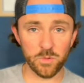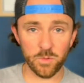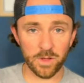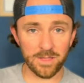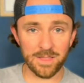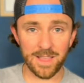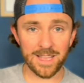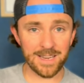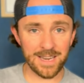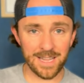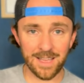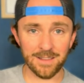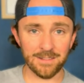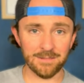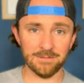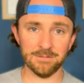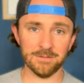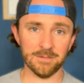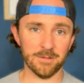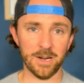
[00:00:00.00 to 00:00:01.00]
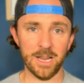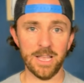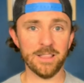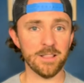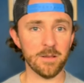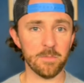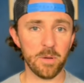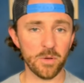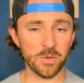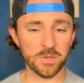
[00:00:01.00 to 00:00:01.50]
what they did in
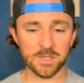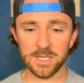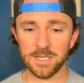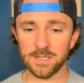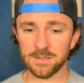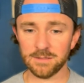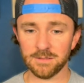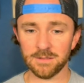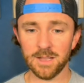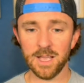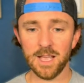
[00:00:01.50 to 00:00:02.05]
the postseason.